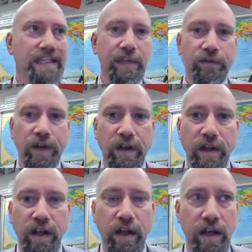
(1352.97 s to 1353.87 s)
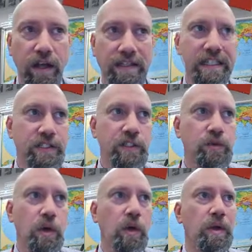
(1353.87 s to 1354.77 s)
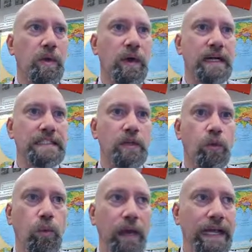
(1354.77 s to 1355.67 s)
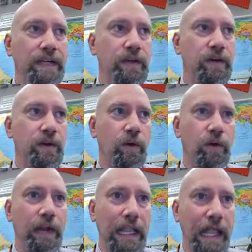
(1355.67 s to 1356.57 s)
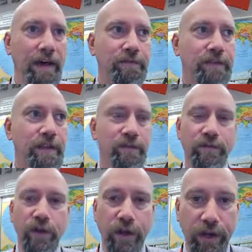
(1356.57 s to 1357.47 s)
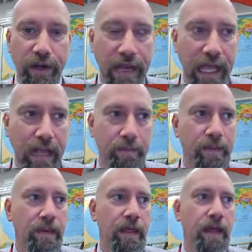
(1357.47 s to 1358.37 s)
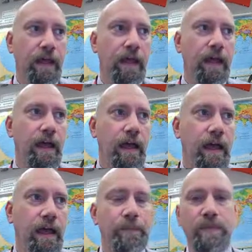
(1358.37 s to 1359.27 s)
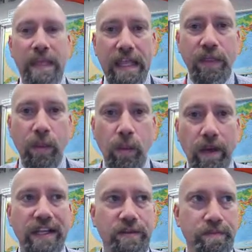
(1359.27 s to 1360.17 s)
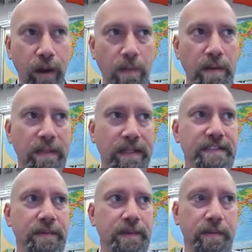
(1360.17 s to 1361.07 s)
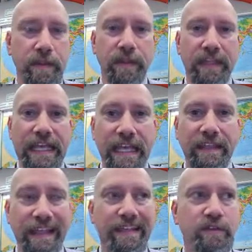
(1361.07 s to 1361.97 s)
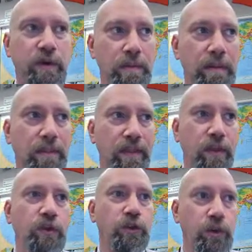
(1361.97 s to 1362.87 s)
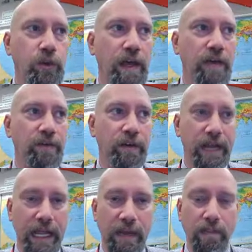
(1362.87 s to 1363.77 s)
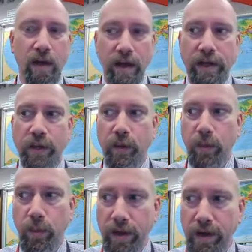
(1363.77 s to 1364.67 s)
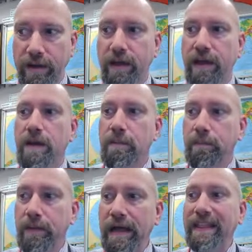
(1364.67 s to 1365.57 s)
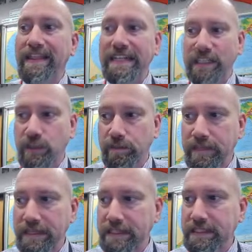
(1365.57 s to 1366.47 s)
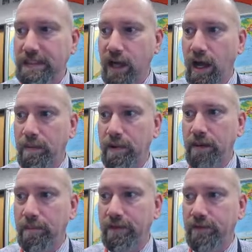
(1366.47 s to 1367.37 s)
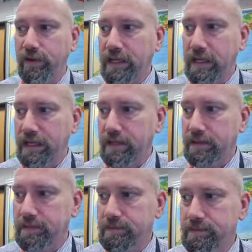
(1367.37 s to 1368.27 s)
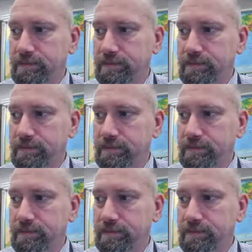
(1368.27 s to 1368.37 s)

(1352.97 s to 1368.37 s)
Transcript: Uh, different uh, teachers will request right or left for your name. Either one is probably acceptable. The key thing is to remember that you do have your name on your work and that it should be at the top above your title.